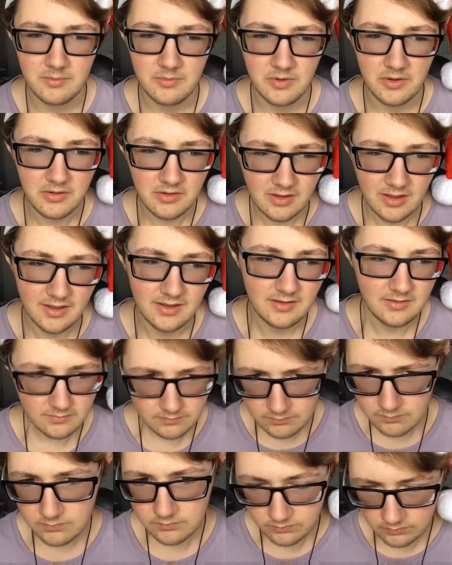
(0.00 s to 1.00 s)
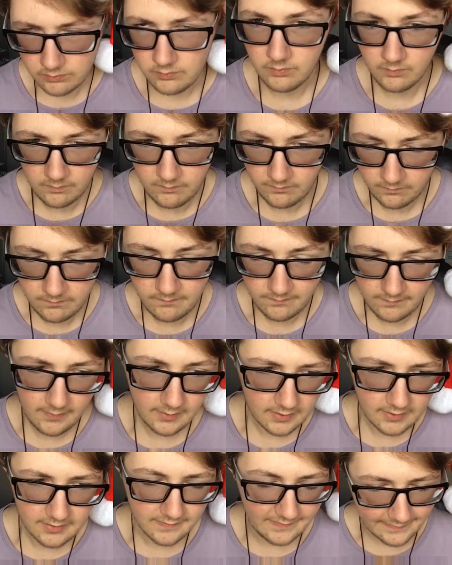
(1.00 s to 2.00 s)
I'm not like
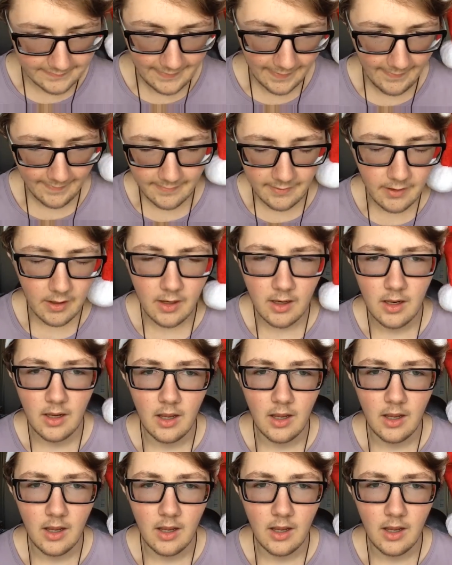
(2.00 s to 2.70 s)
fucking dead.